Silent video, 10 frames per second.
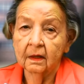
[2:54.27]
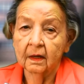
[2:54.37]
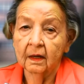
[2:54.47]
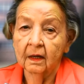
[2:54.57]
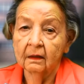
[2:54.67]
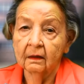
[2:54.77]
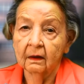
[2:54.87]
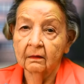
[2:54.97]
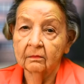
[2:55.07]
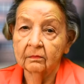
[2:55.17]
And
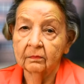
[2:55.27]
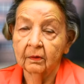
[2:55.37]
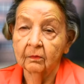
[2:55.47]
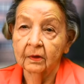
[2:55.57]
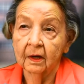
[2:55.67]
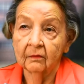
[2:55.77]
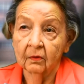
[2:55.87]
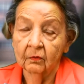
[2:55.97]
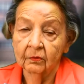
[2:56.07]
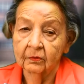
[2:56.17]
but we have
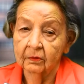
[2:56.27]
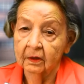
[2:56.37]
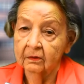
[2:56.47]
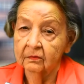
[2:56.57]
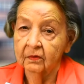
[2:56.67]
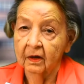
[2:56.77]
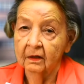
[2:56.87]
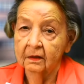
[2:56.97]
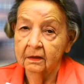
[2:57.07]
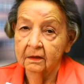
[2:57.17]
over 300
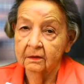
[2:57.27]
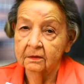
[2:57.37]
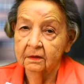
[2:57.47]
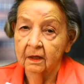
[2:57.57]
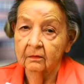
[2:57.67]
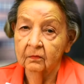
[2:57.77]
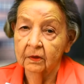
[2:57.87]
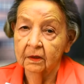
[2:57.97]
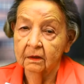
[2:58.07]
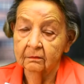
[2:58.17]
volunteers, and
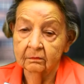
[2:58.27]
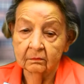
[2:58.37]
we